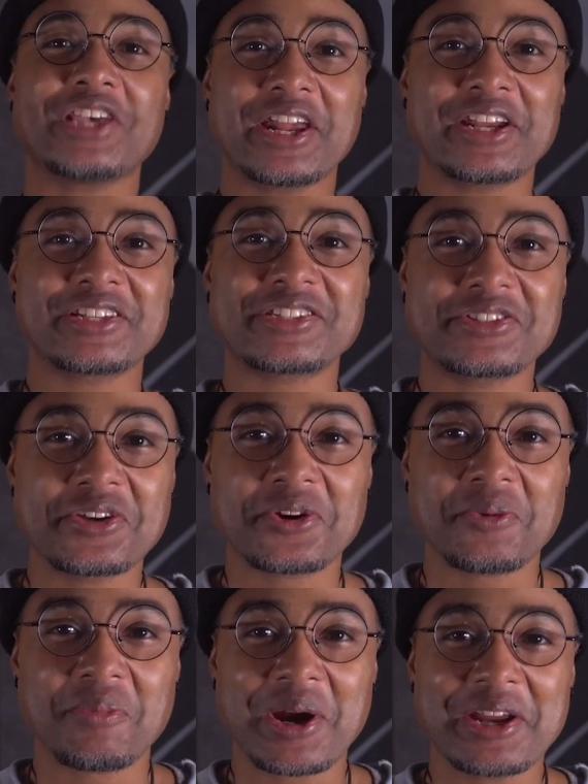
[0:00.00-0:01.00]
setting
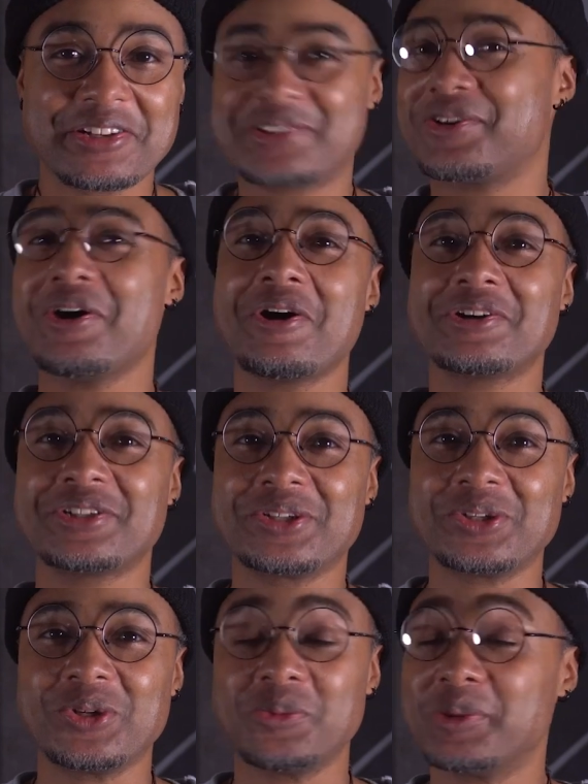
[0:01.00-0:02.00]
sneaker brand is hard to
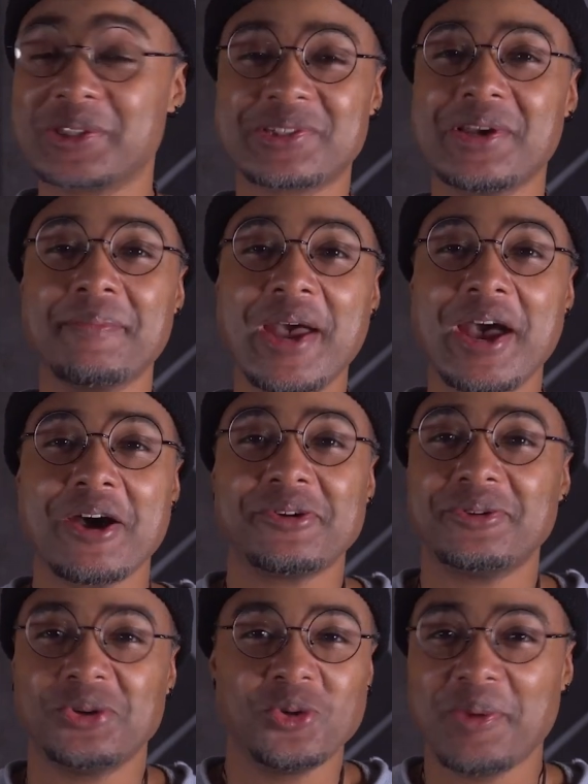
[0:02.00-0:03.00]
do, but
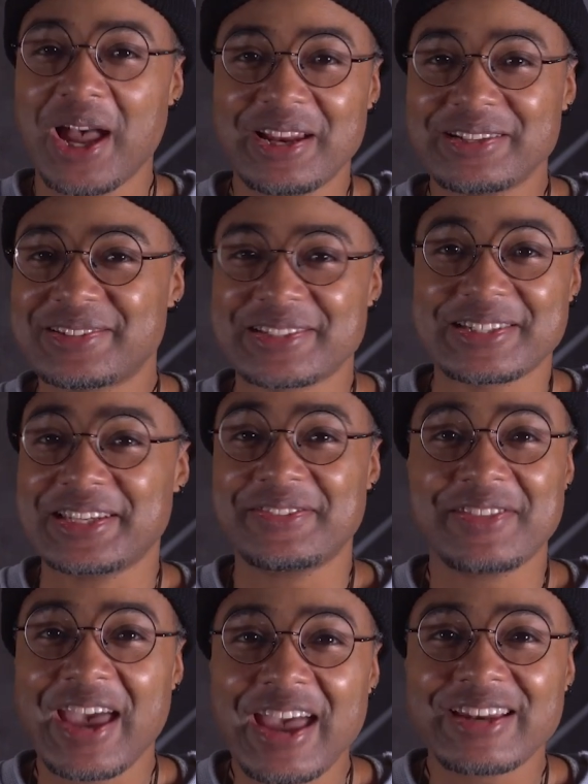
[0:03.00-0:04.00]
somehow New Balance
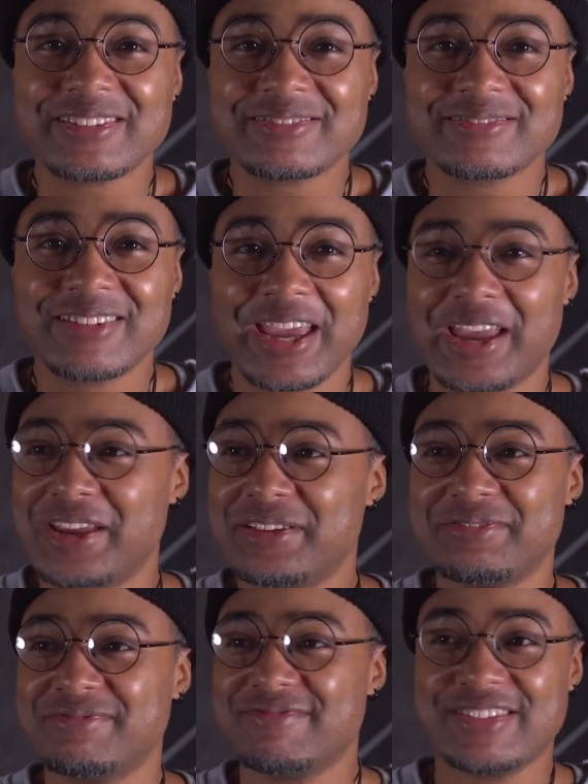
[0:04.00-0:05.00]
did that,
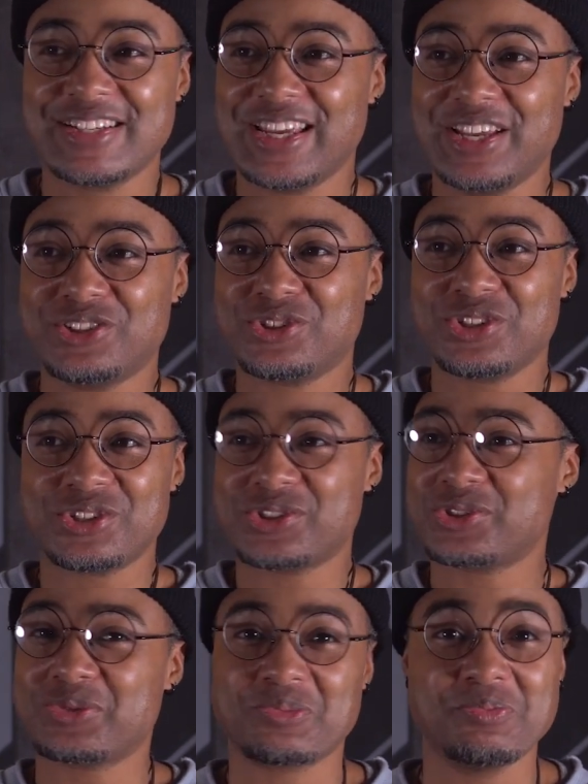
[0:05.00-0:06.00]
and it
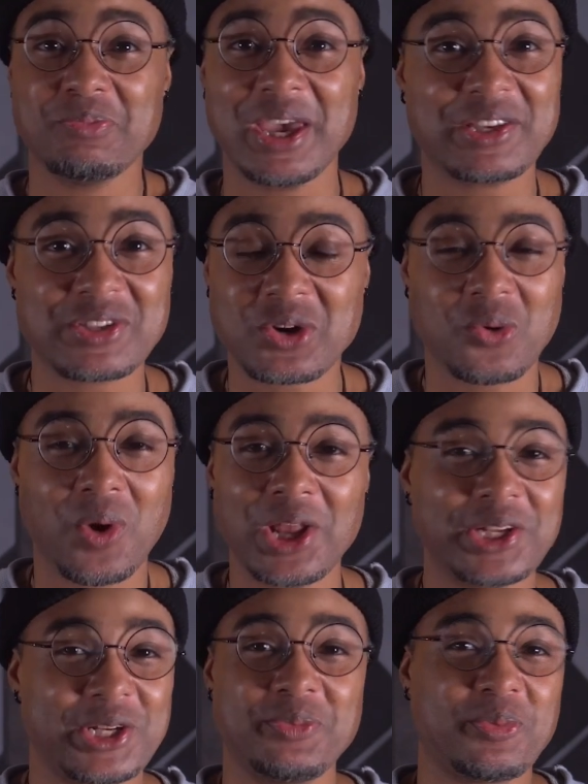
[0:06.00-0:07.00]
just makes a
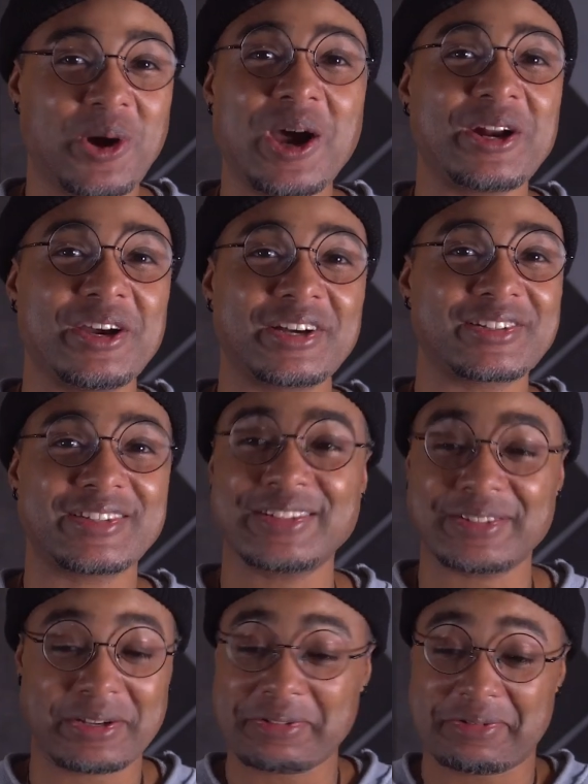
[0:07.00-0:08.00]
quality product.
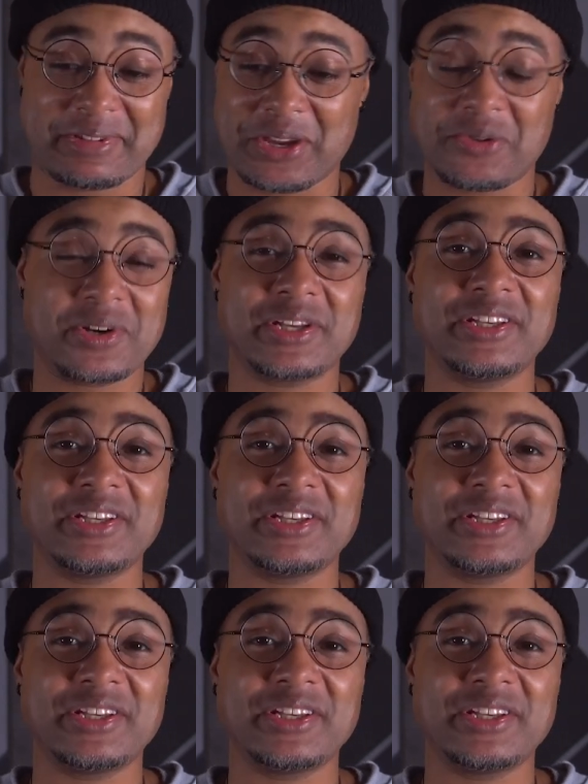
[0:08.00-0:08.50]
There it